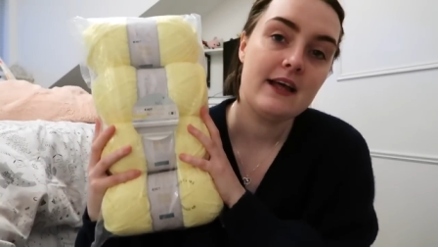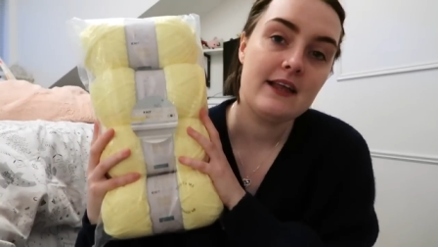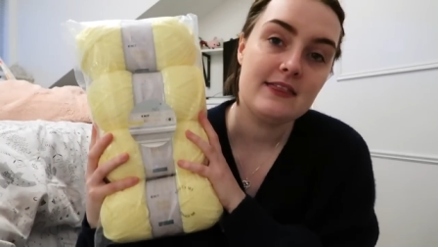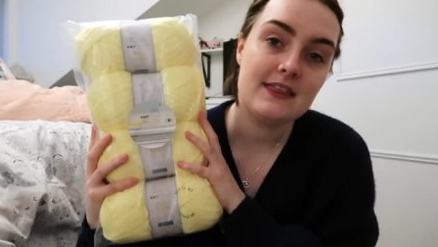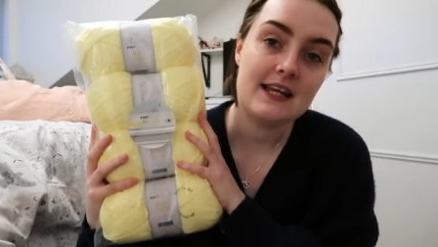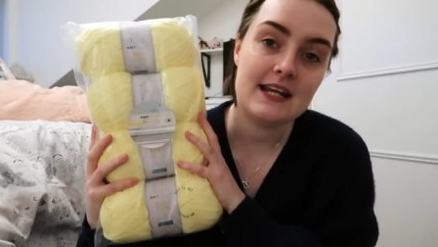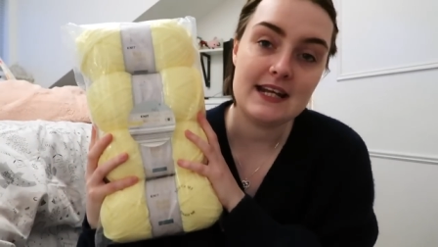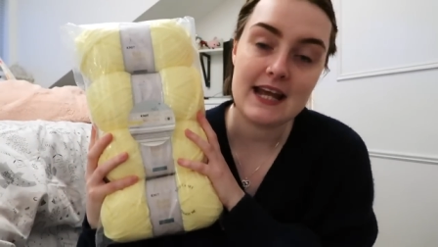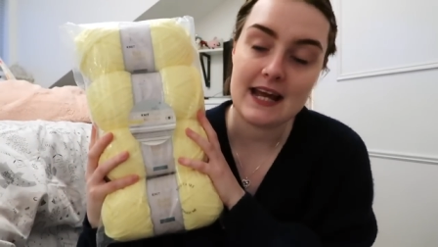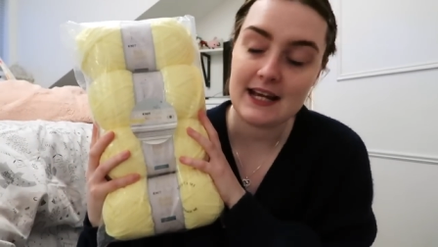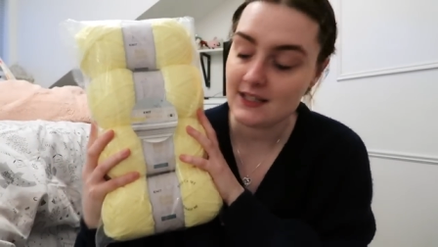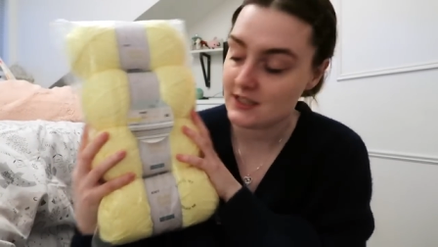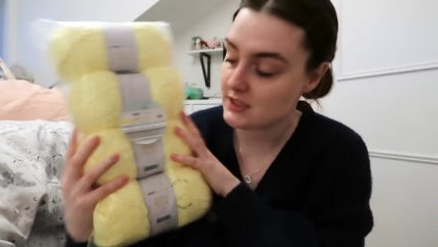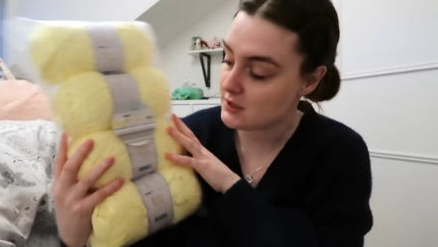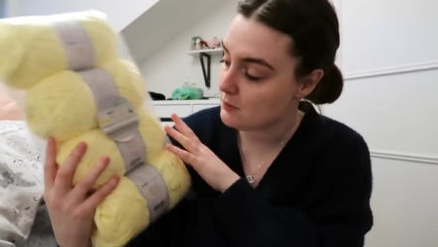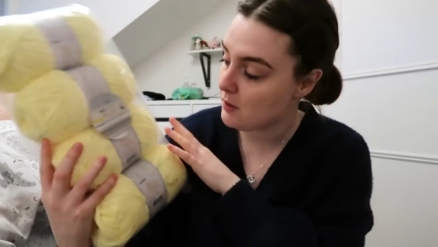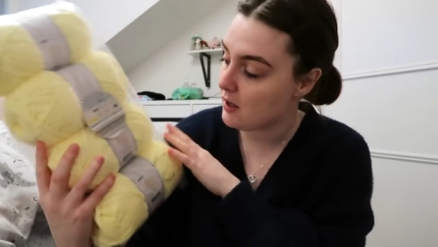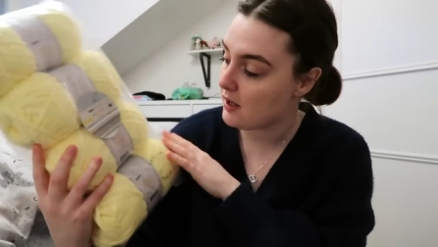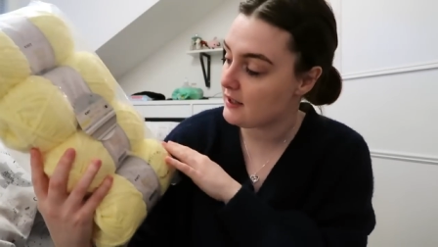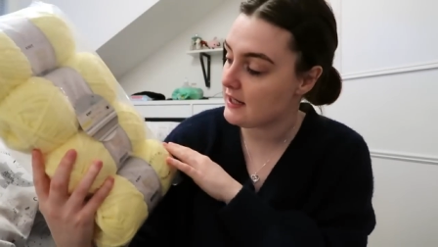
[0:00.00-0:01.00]
The next
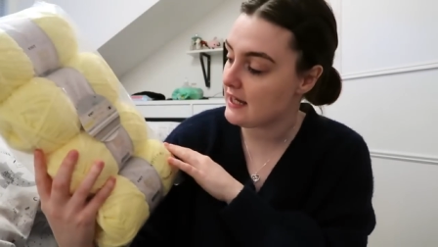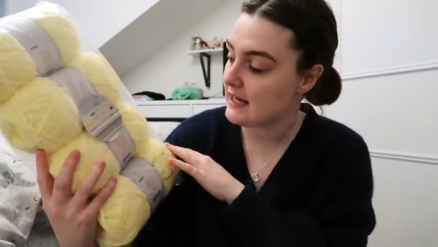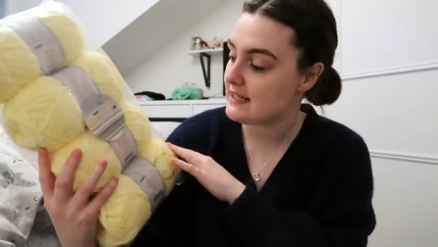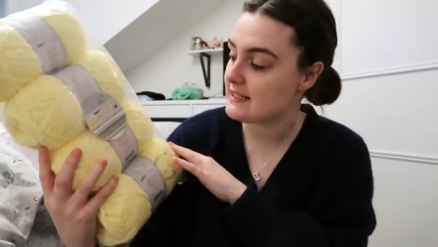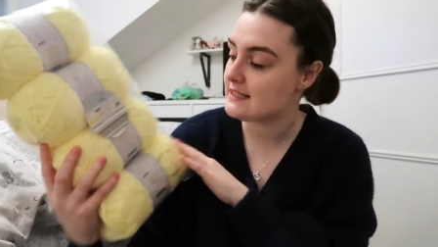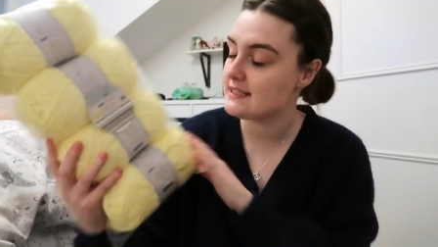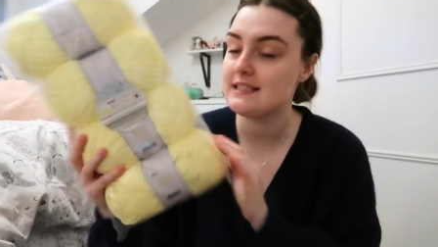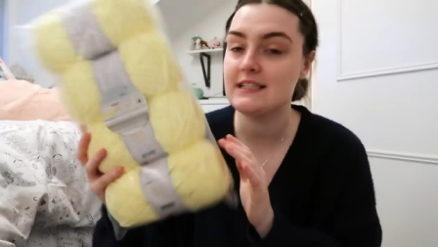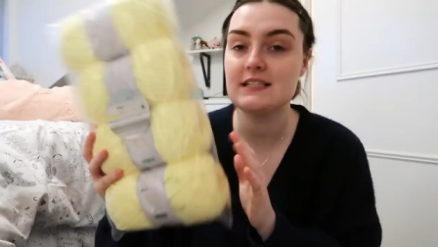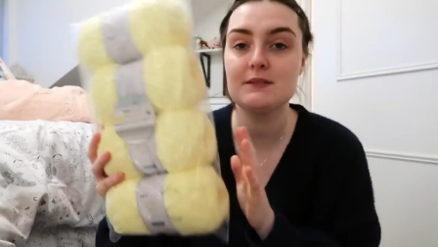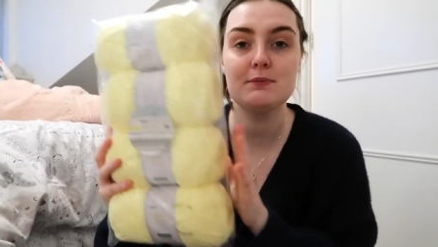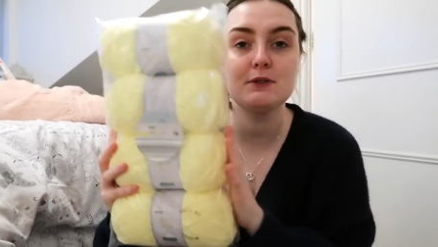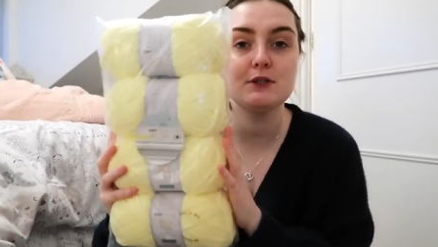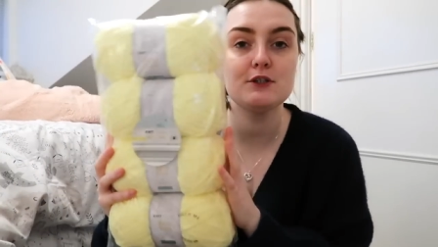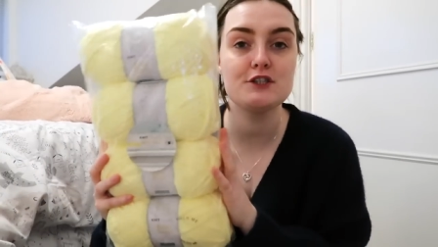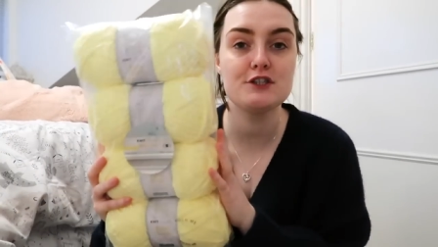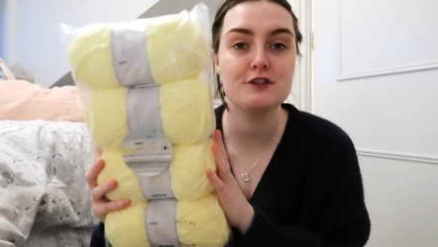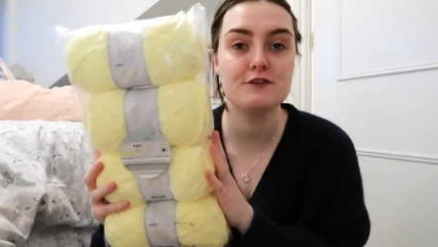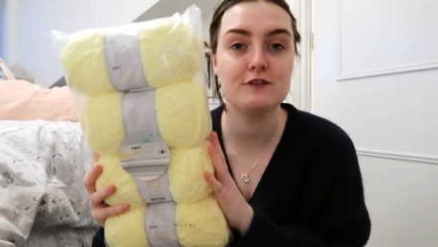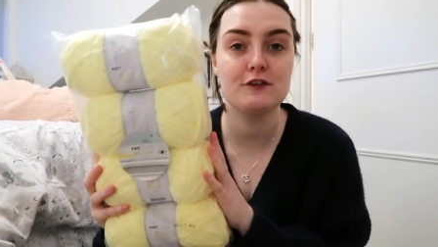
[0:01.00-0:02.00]
one is this
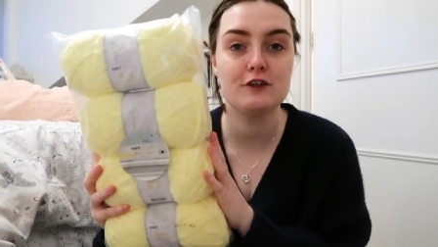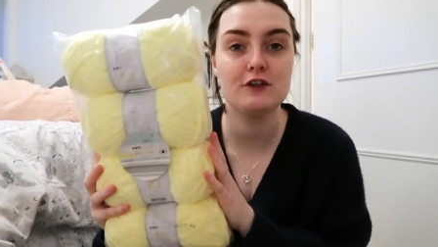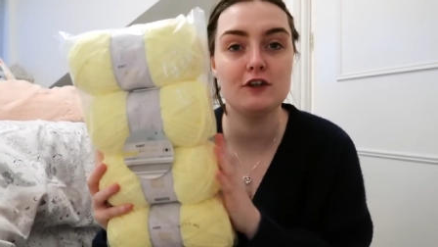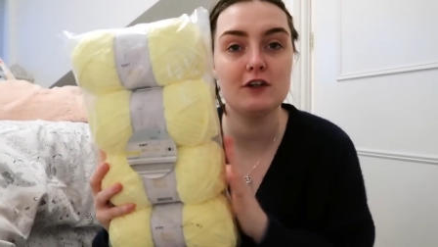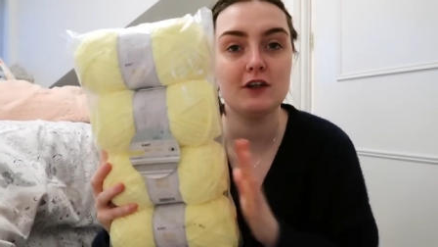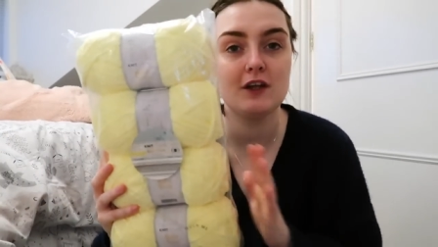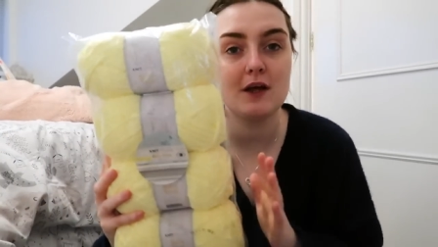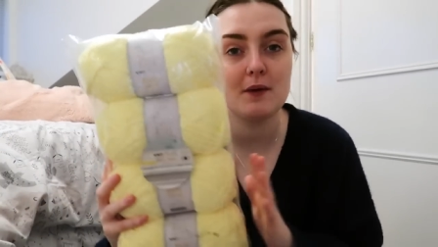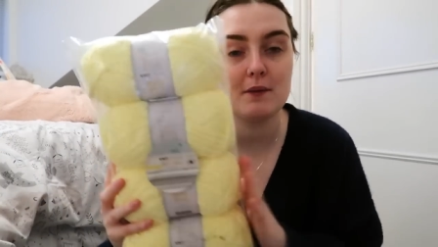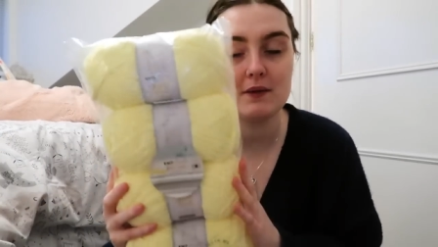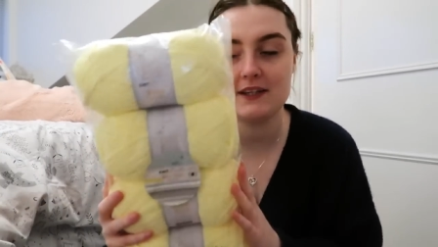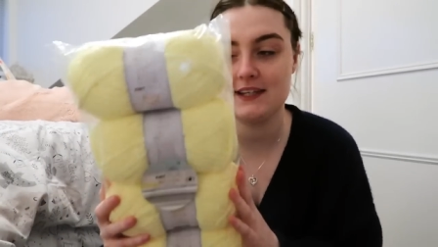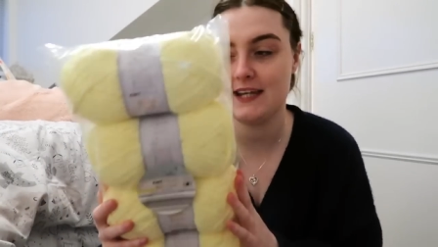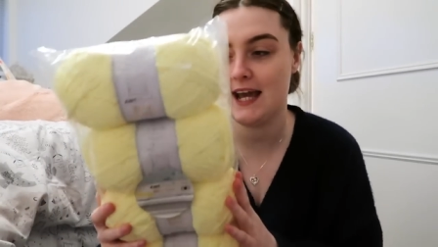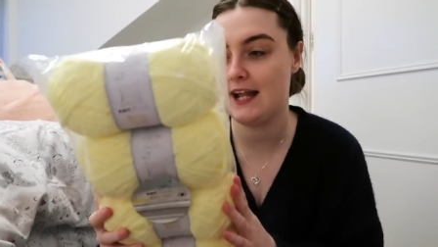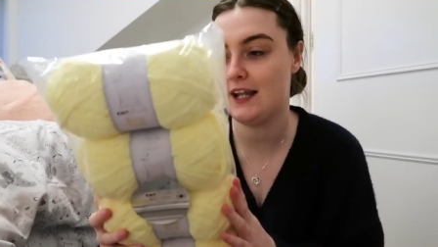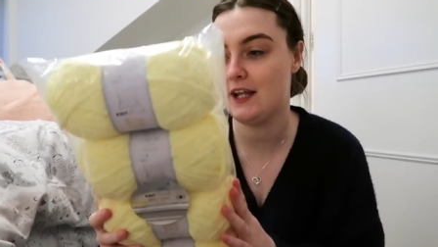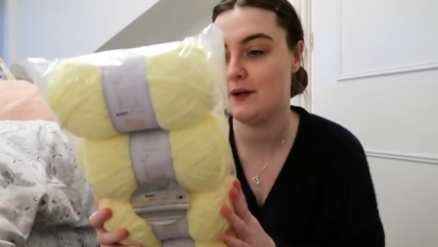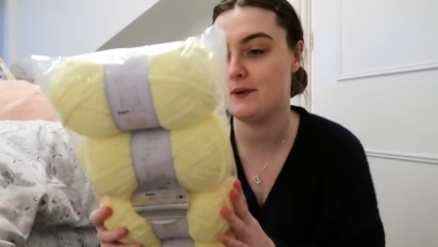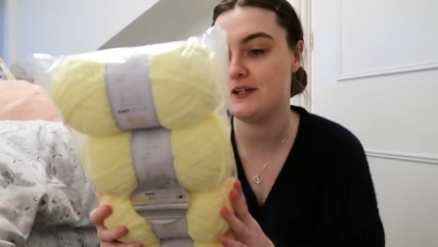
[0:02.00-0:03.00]
beautiful
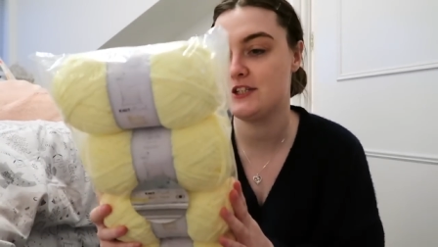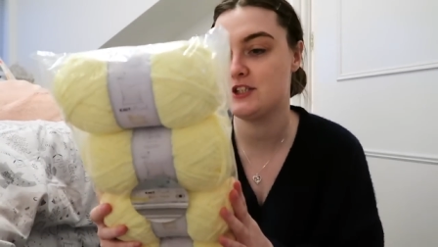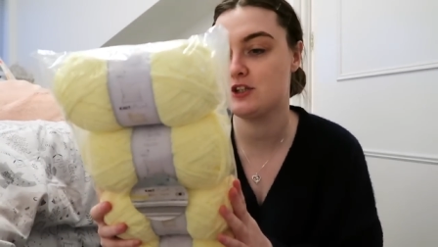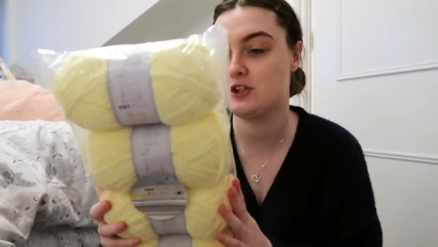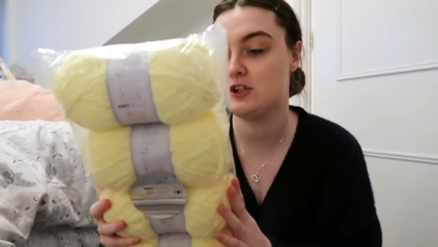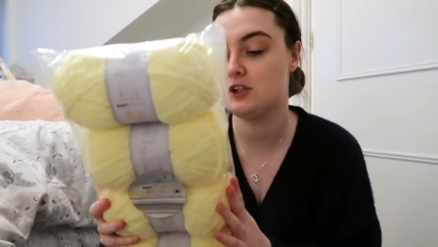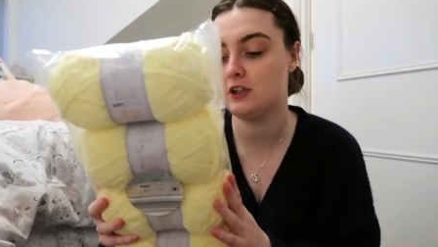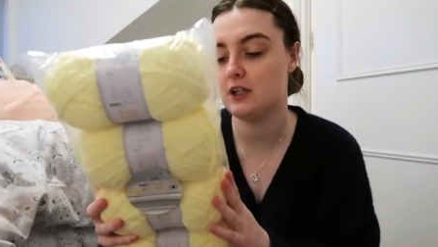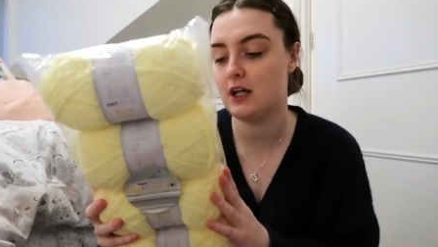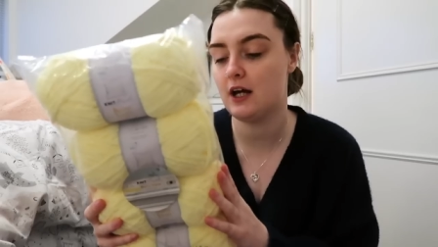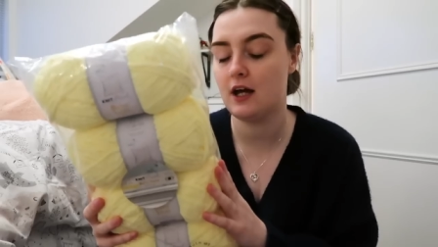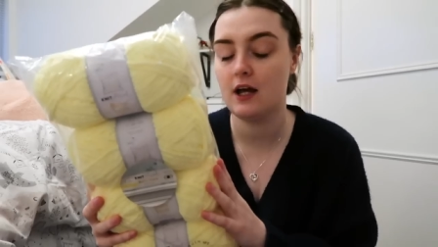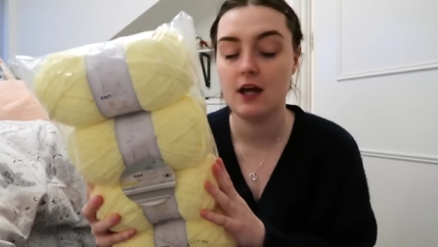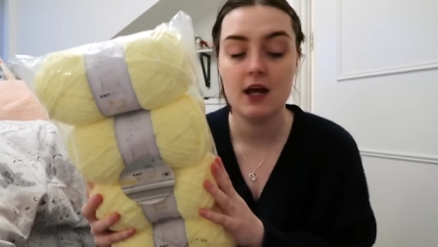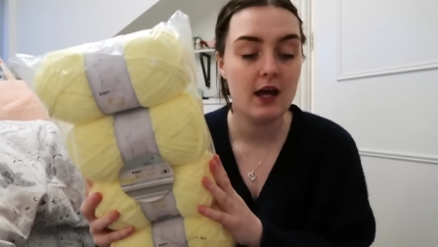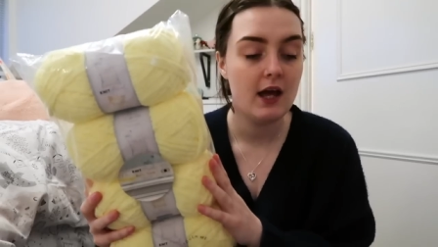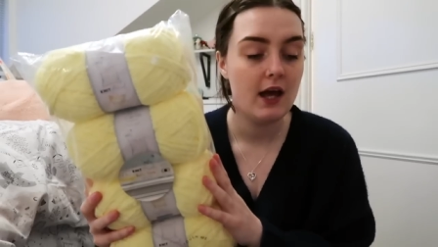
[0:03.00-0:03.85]
yellowish colour.